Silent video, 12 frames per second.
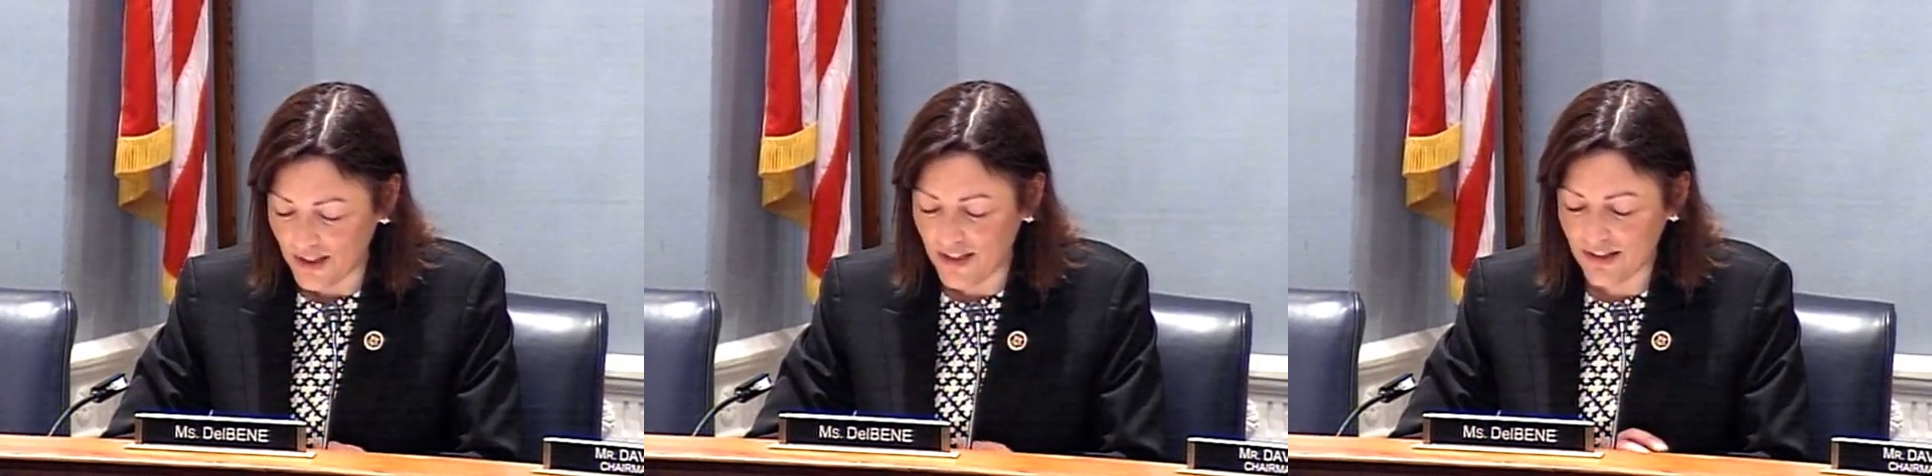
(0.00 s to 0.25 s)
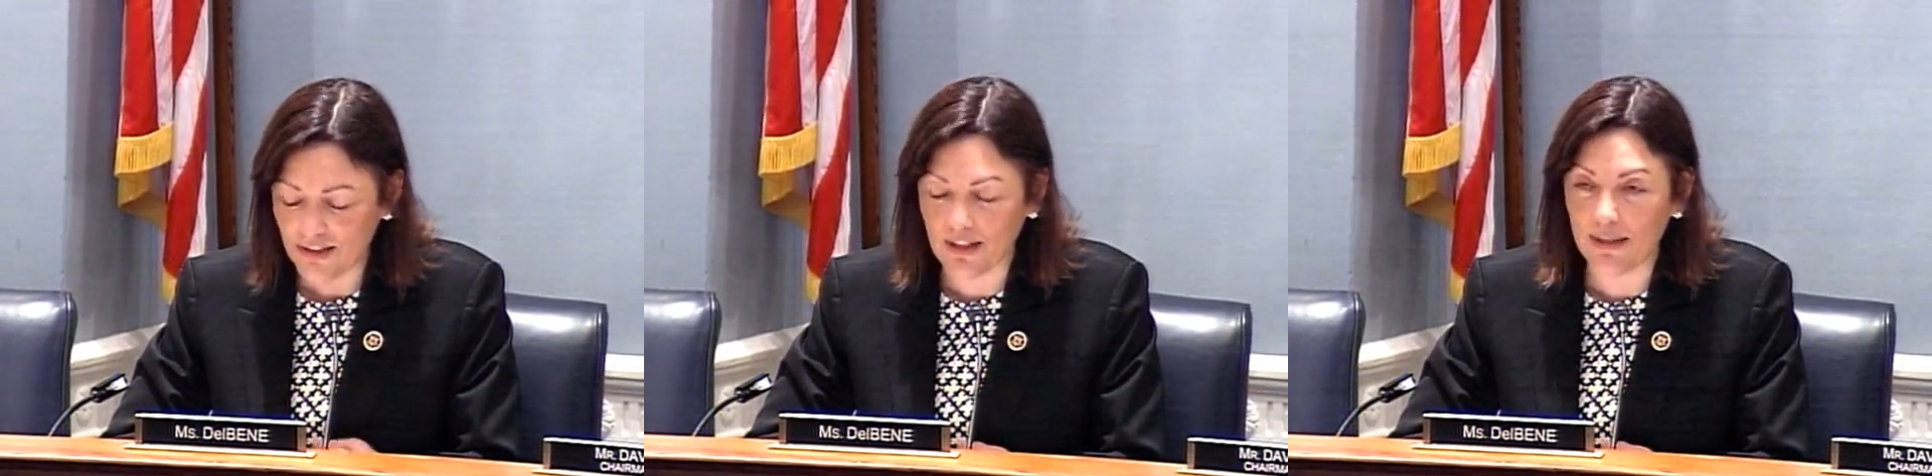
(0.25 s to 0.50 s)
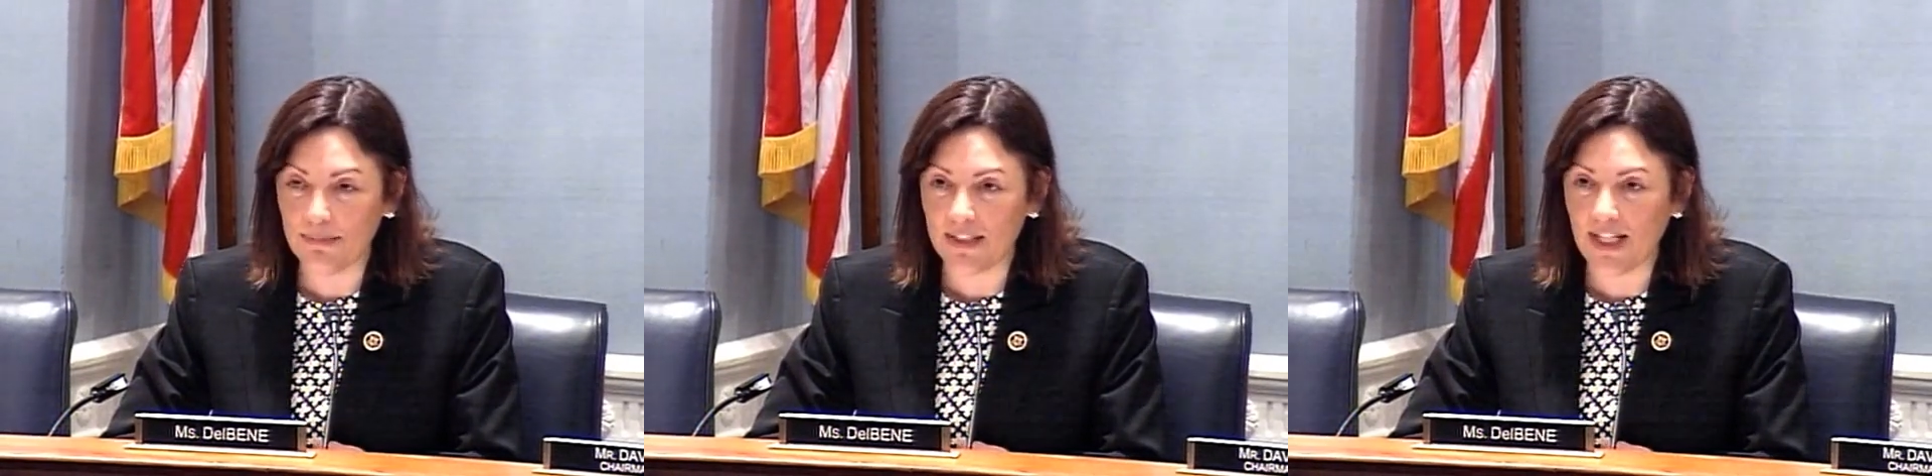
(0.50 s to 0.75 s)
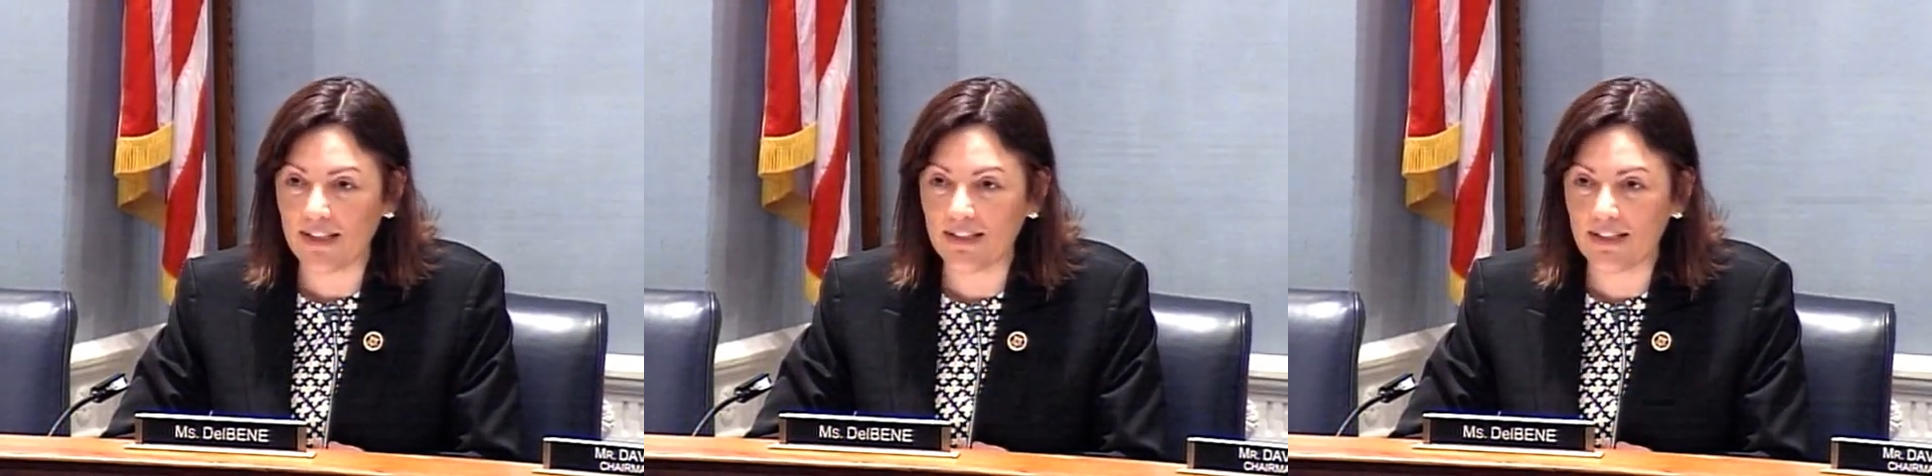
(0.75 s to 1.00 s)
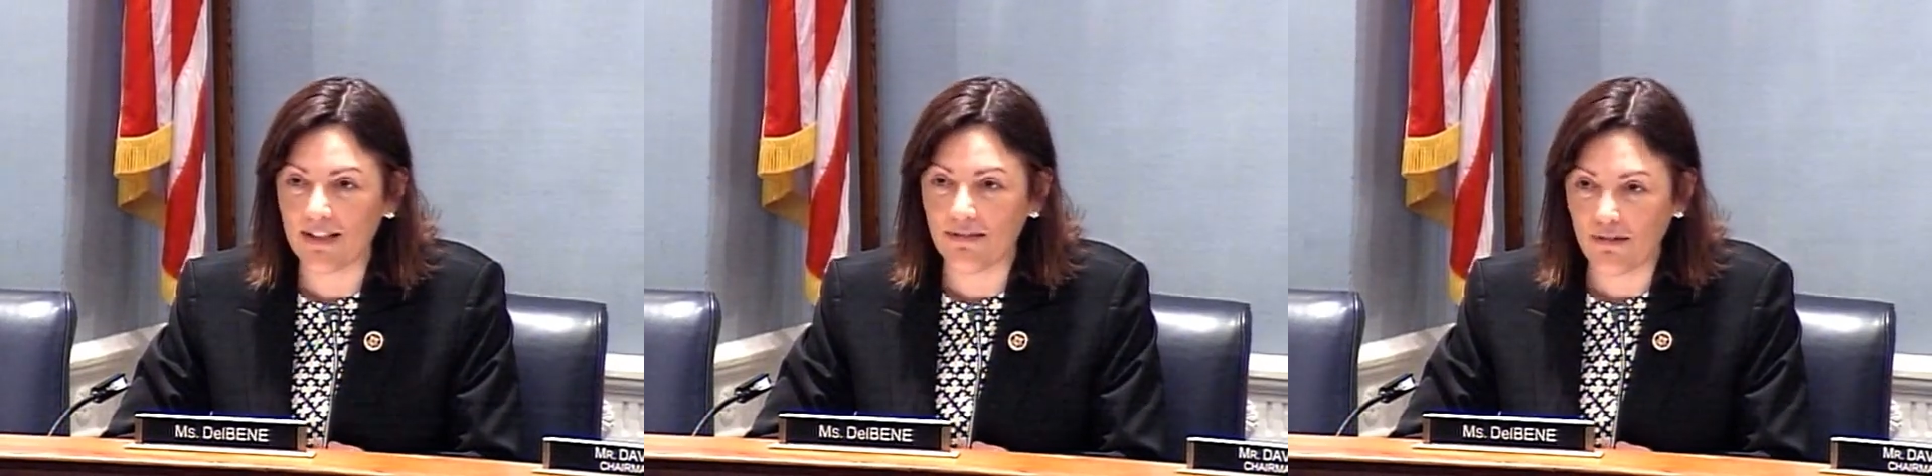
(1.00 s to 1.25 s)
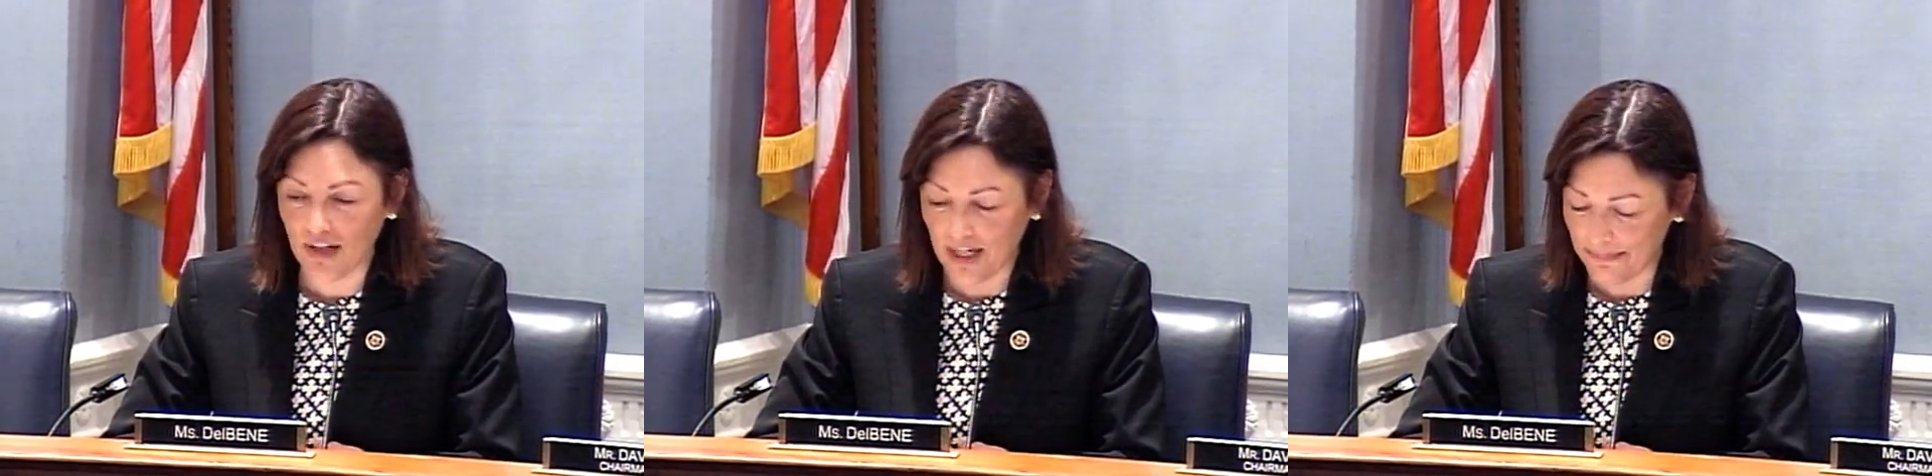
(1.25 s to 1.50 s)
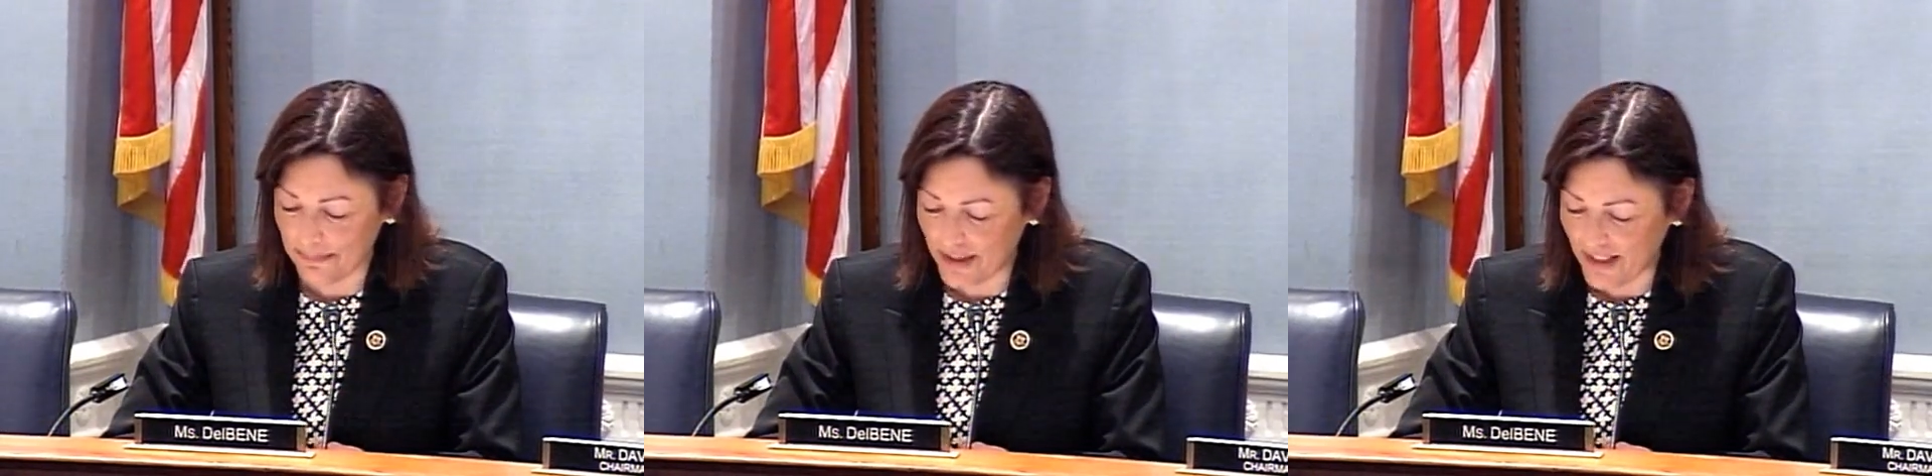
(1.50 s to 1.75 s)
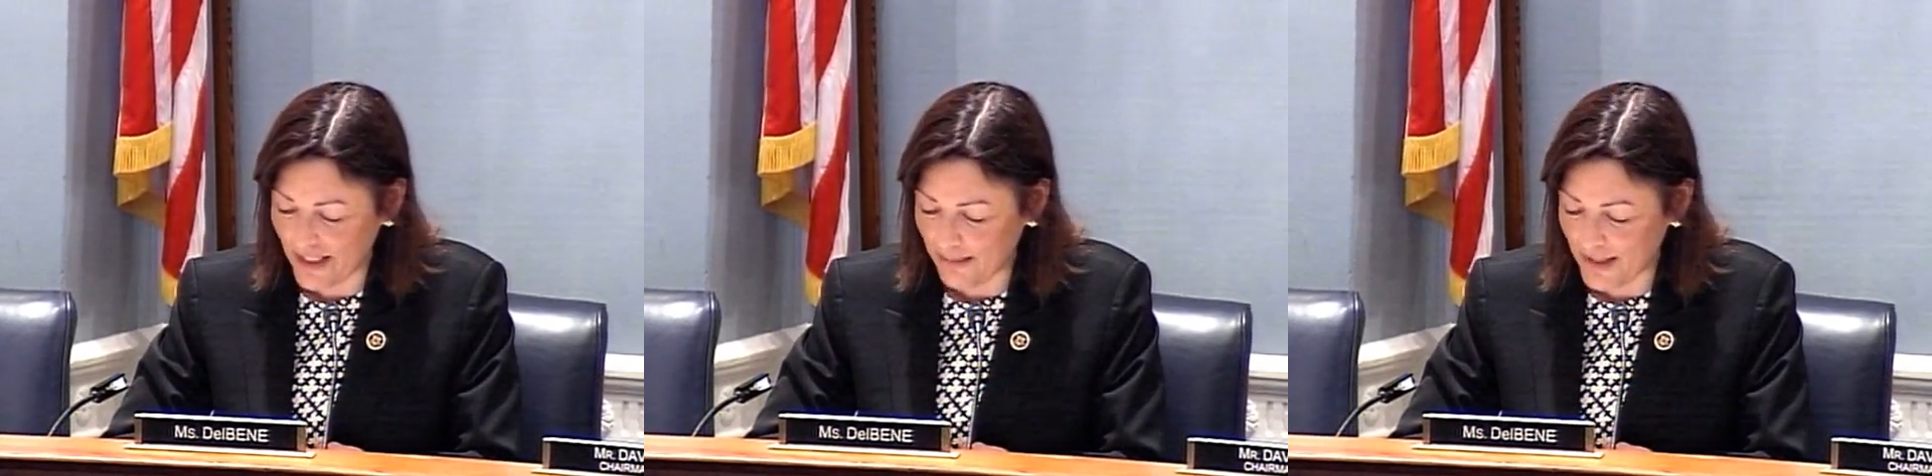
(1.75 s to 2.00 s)
circumstances of crop,
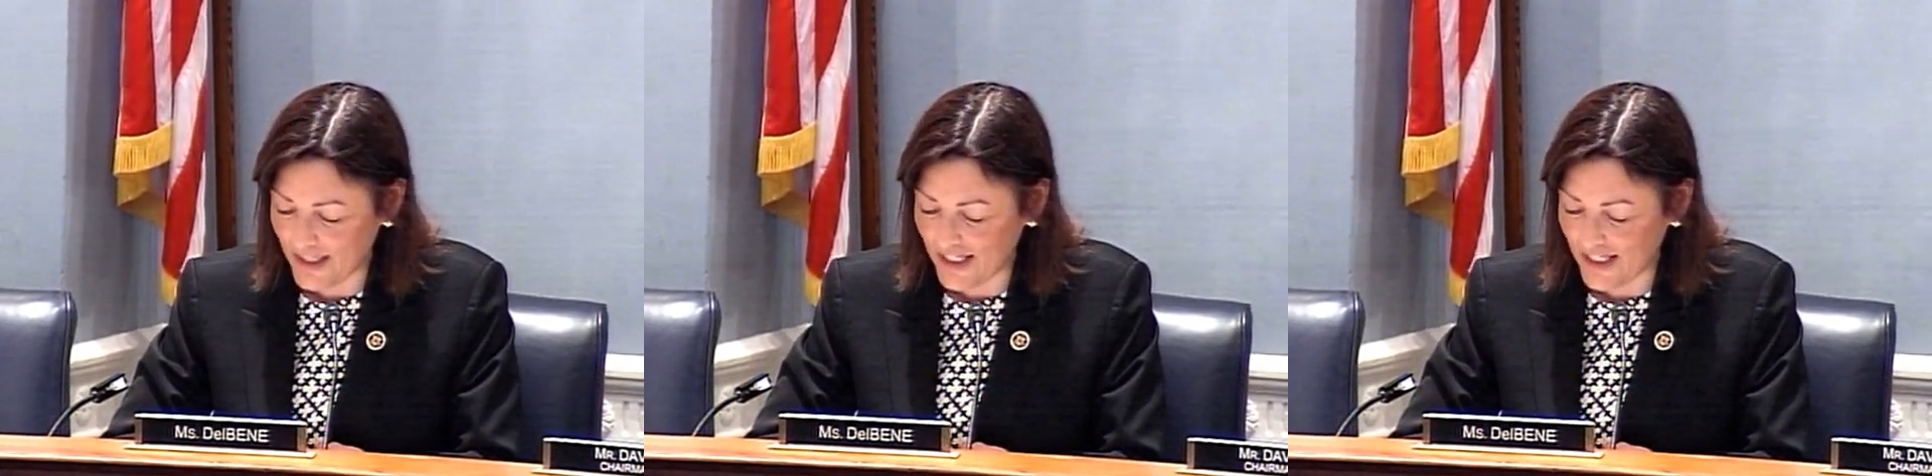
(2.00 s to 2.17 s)
climate,